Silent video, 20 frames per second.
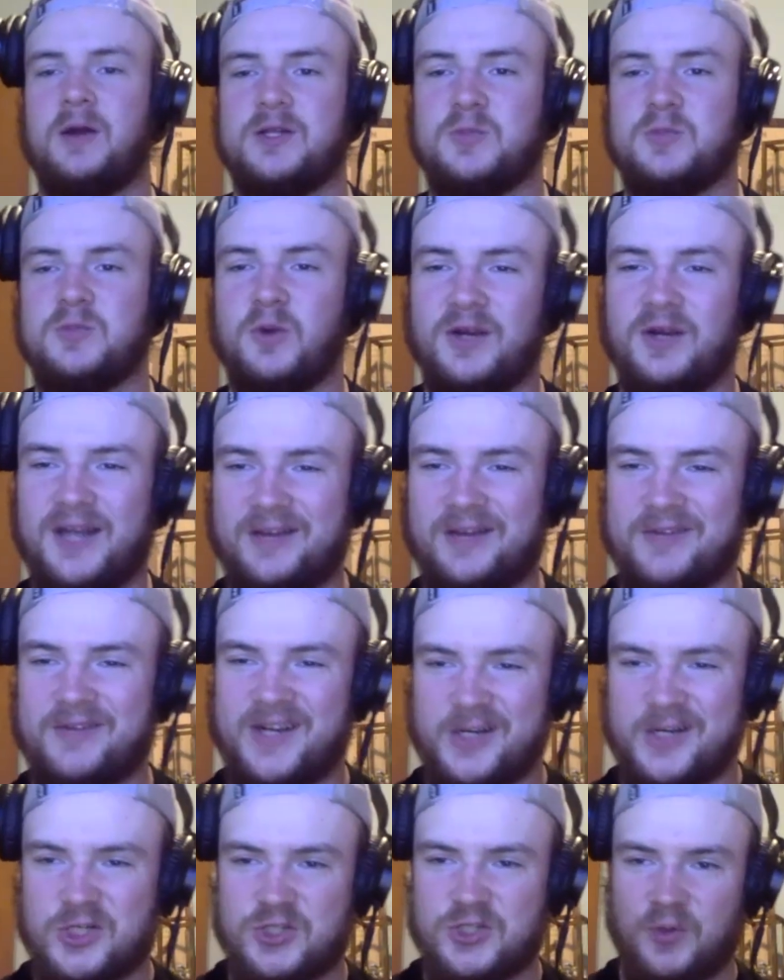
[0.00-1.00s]
it's more kind of like
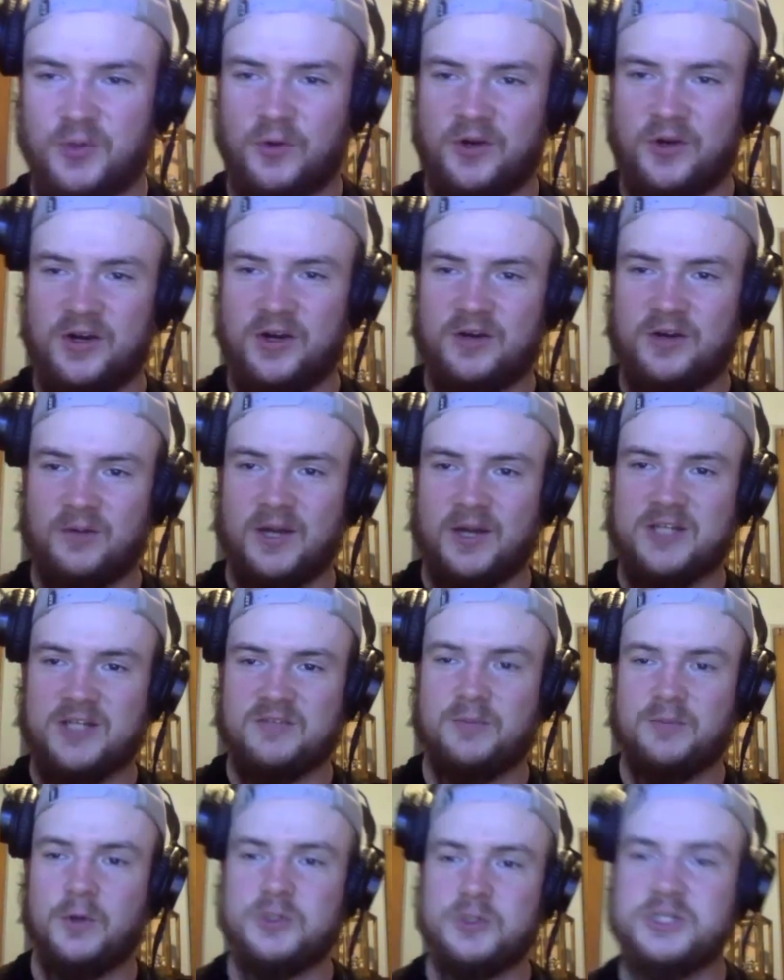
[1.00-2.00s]
a shorter range
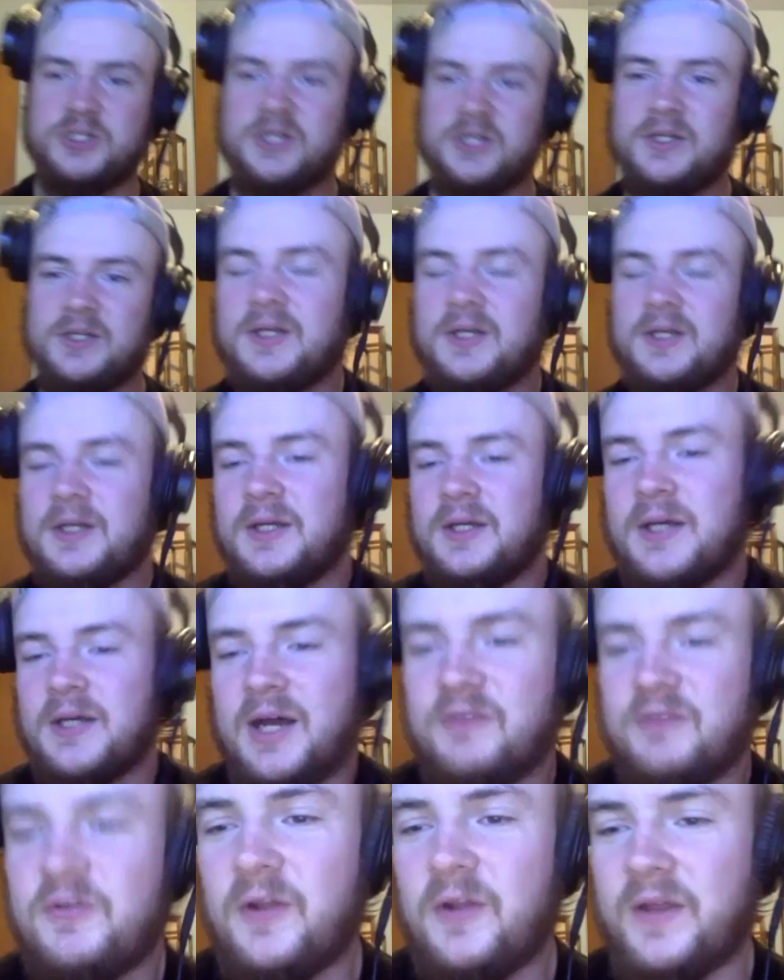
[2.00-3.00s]
of motion.
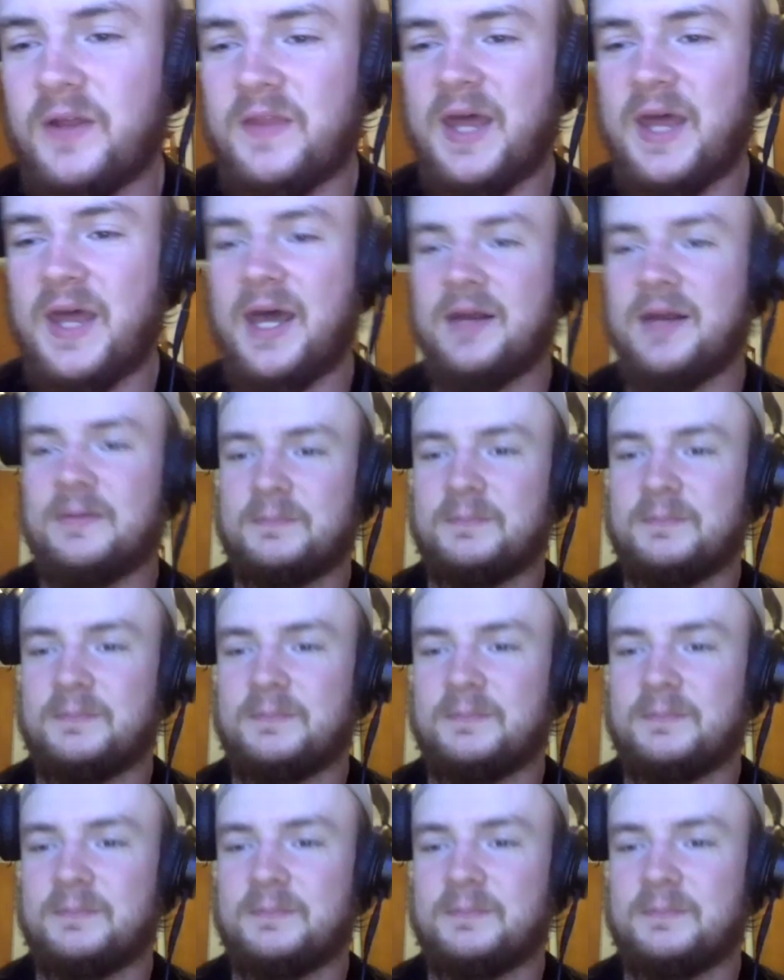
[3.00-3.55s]
I feel like that